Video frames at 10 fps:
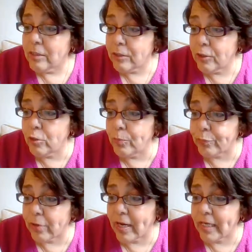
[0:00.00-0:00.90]
Too
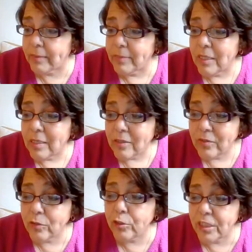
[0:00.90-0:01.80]
bright,
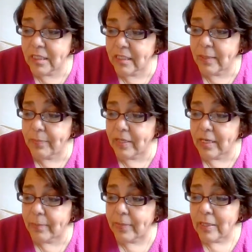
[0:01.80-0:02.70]
so she dimmed
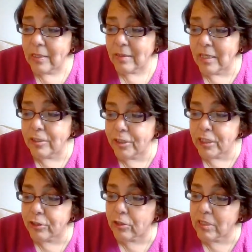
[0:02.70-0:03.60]
them. Then she
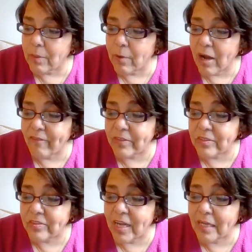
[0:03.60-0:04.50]
turned them off and
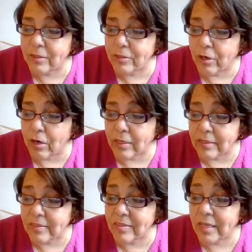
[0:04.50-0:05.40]
sat in
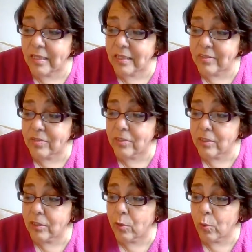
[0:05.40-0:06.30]
darkness and listened to
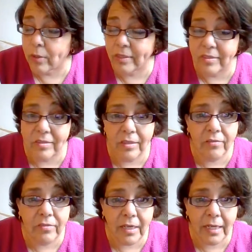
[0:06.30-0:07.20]
the chorus
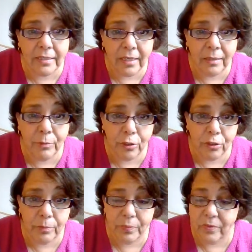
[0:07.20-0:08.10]
of nighttime
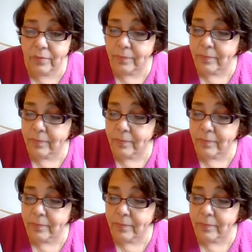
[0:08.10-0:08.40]
chirps.